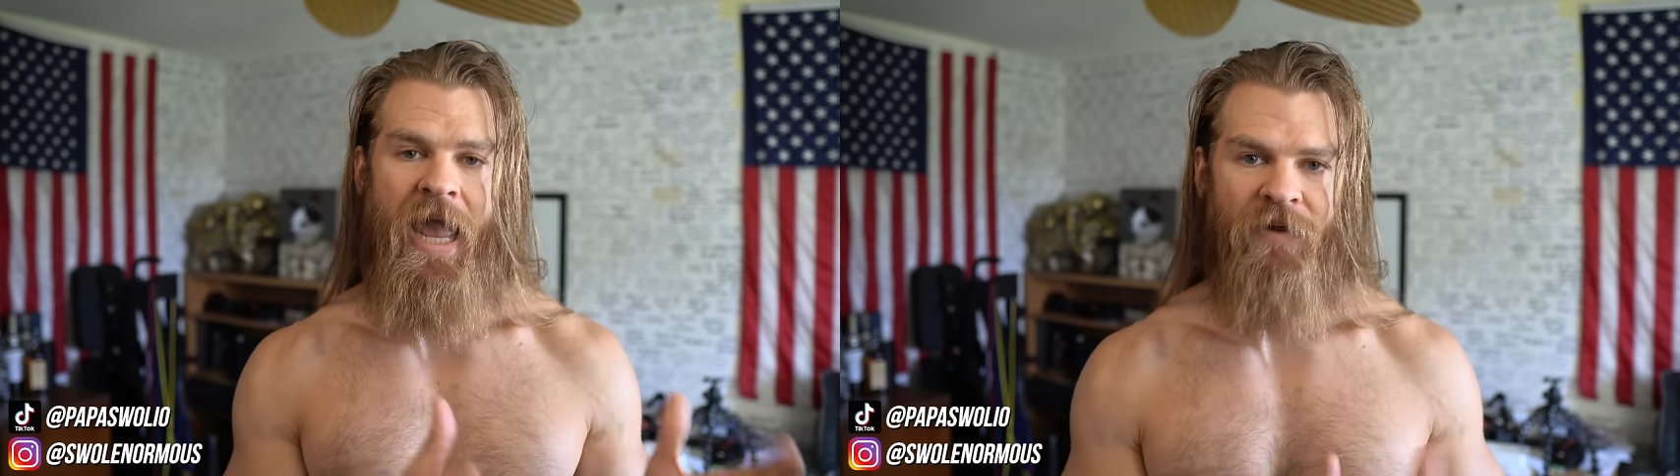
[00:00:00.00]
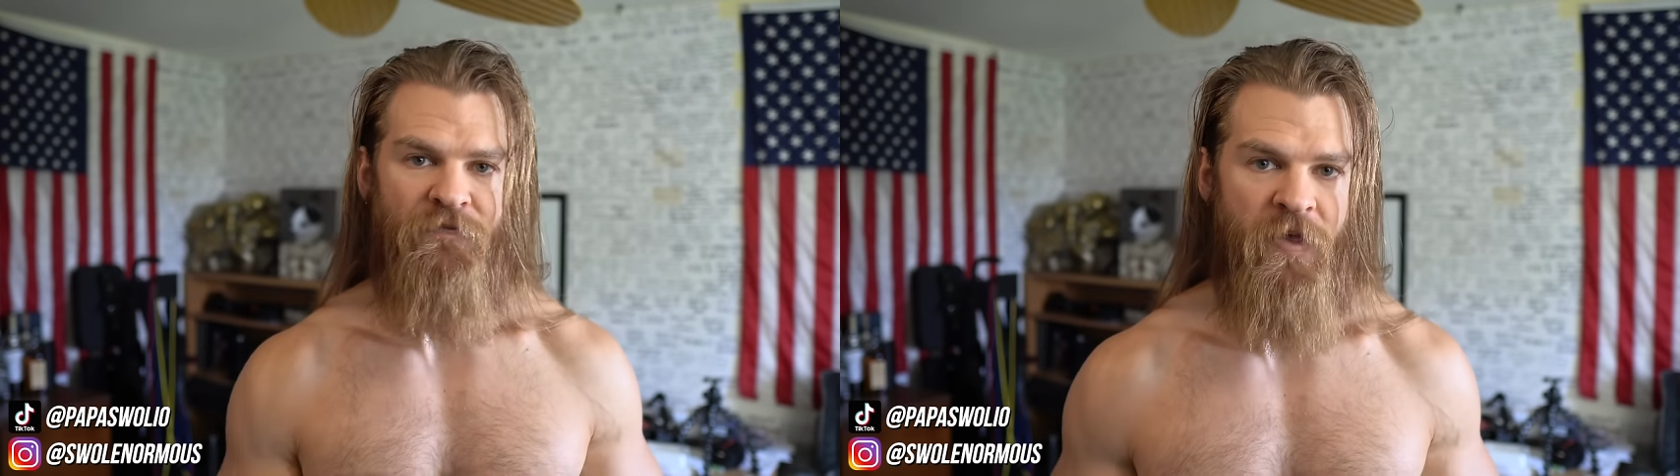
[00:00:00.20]

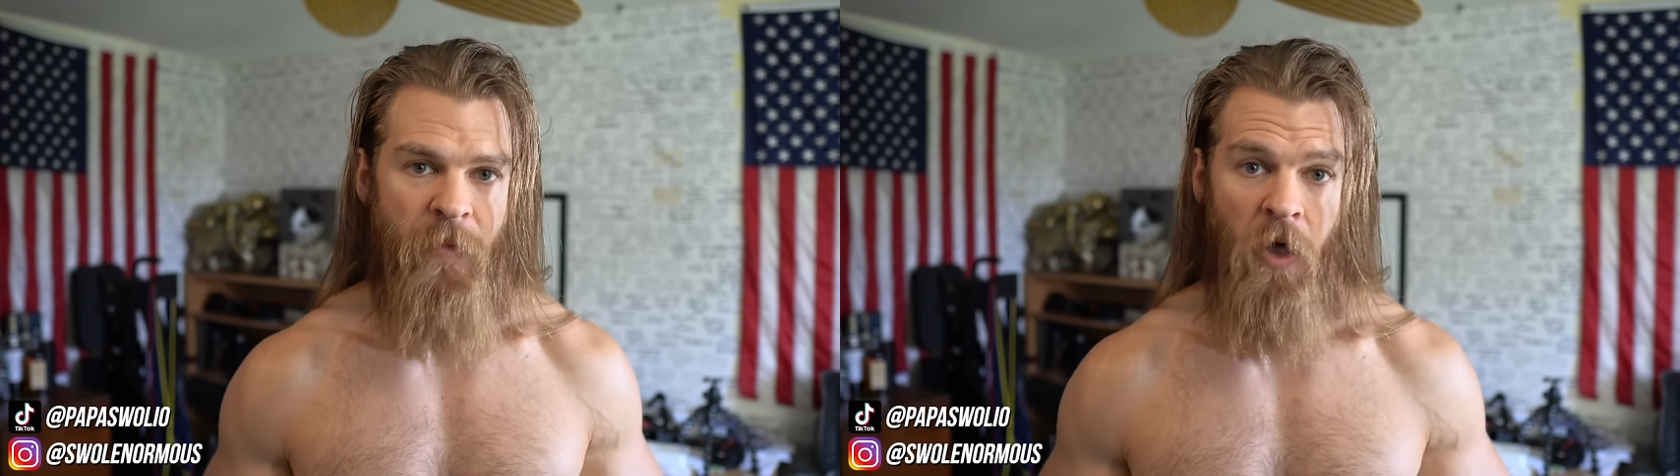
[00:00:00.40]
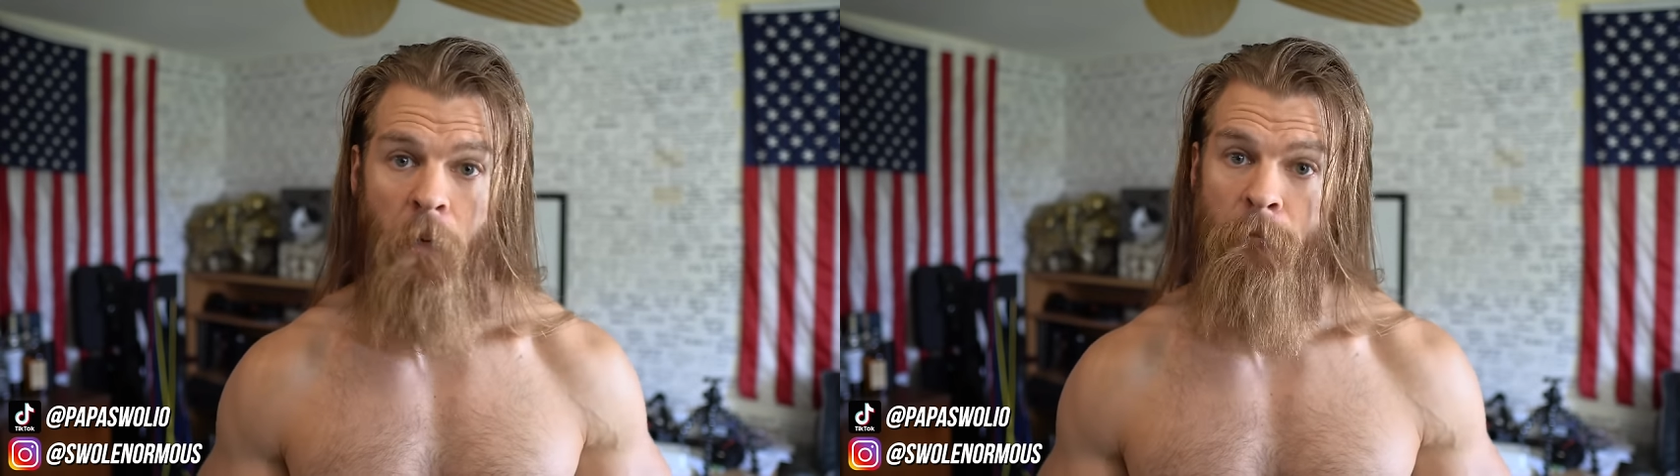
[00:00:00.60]
and
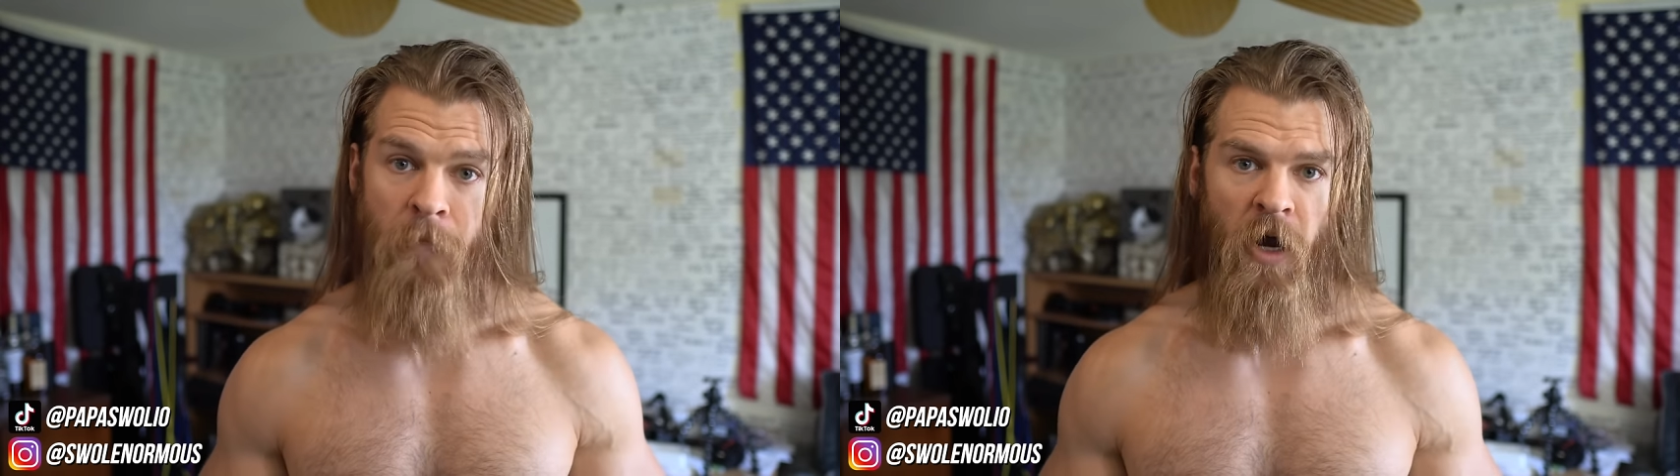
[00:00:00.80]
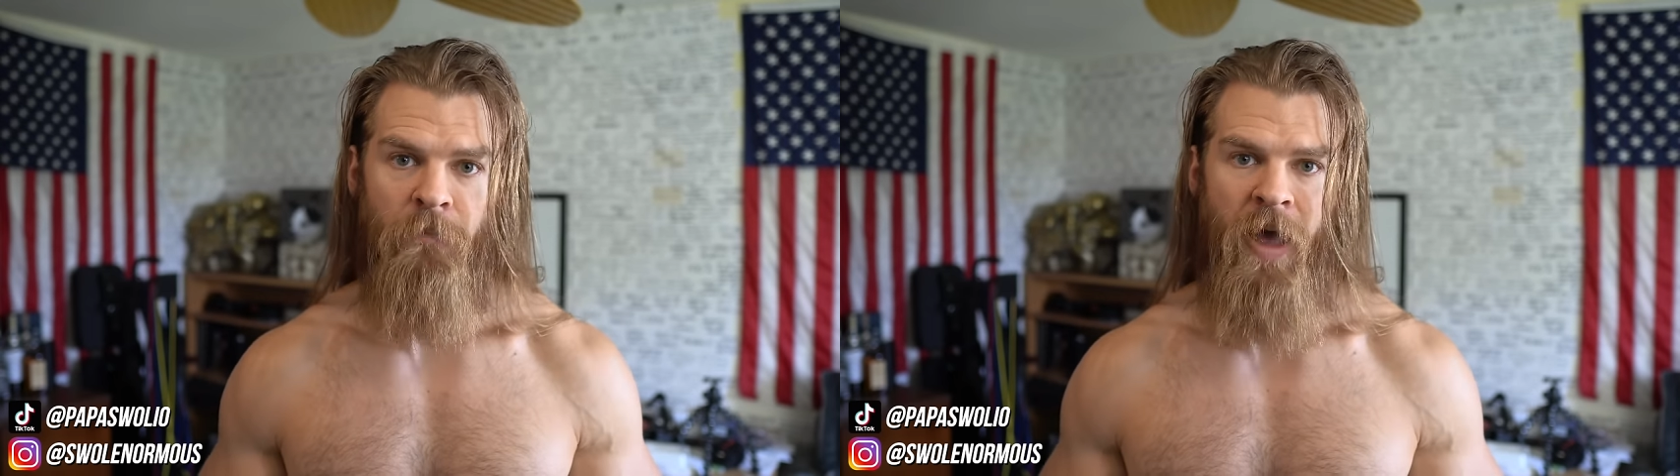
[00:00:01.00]
female
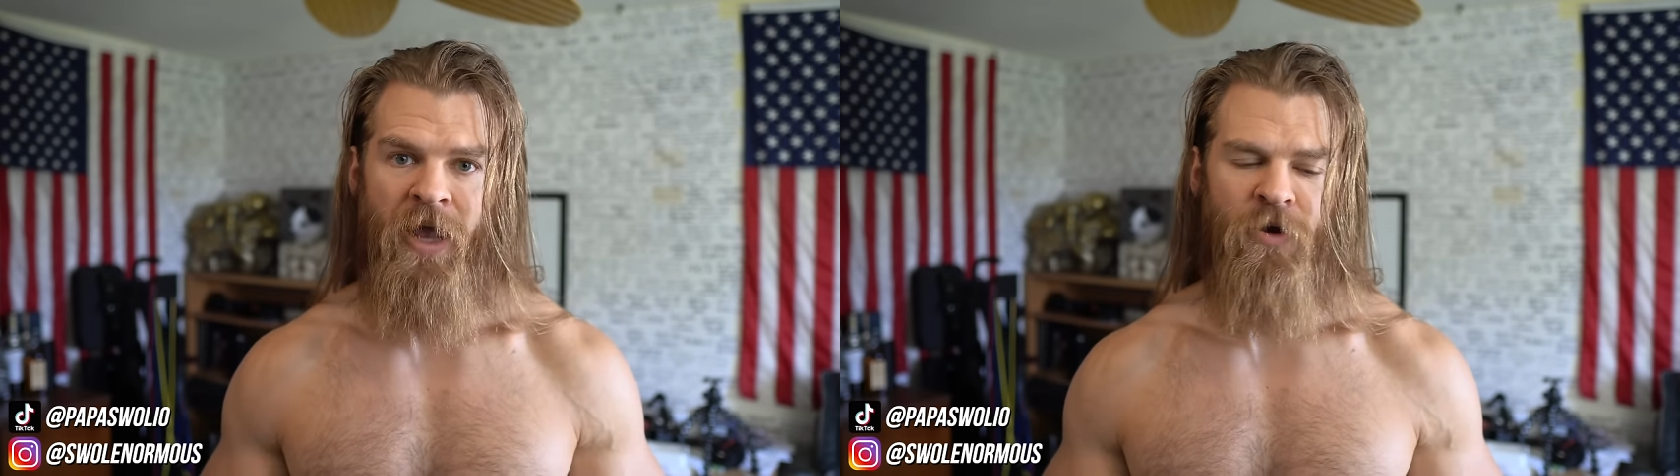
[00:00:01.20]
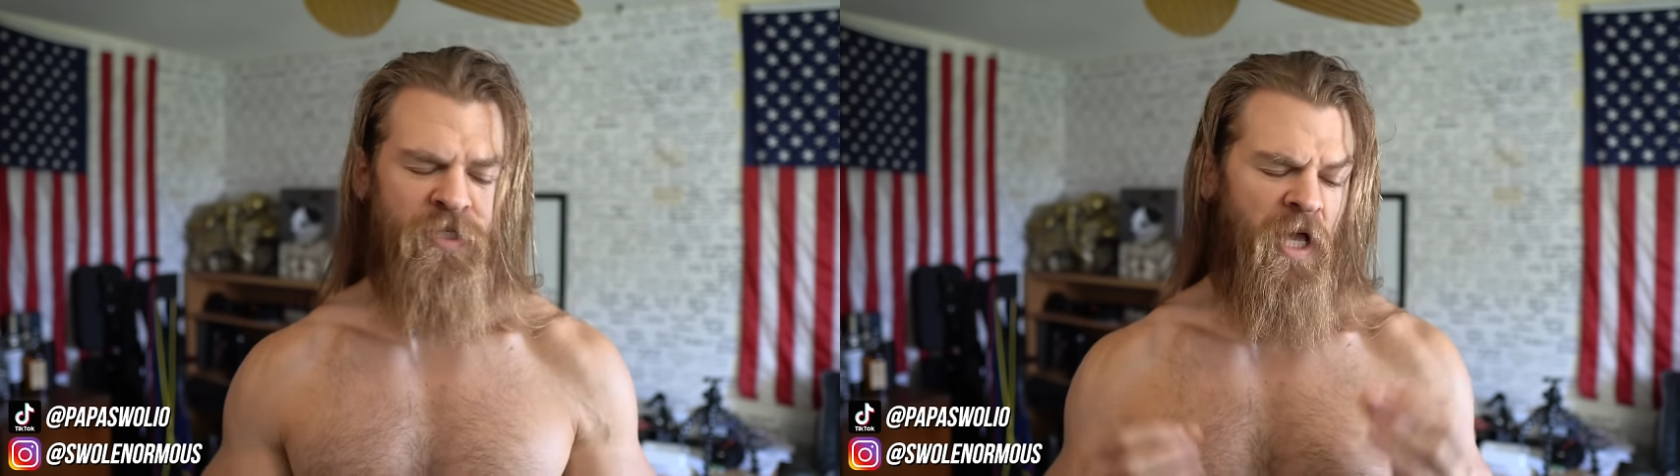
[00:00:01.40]

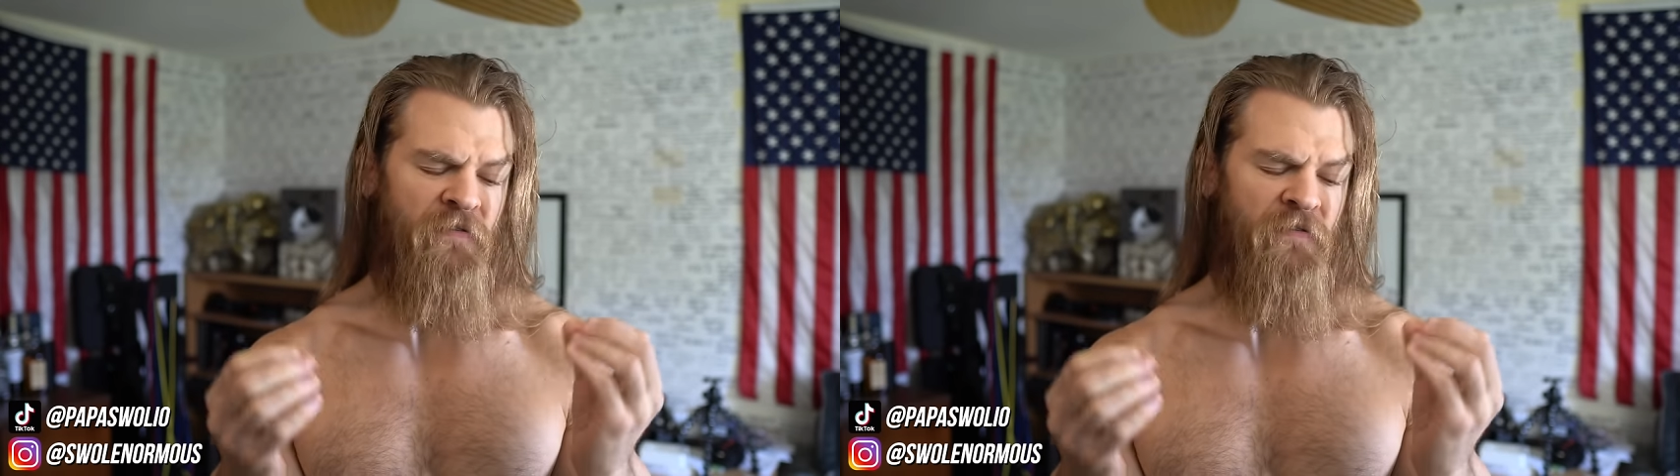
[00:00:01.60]
mukbangers,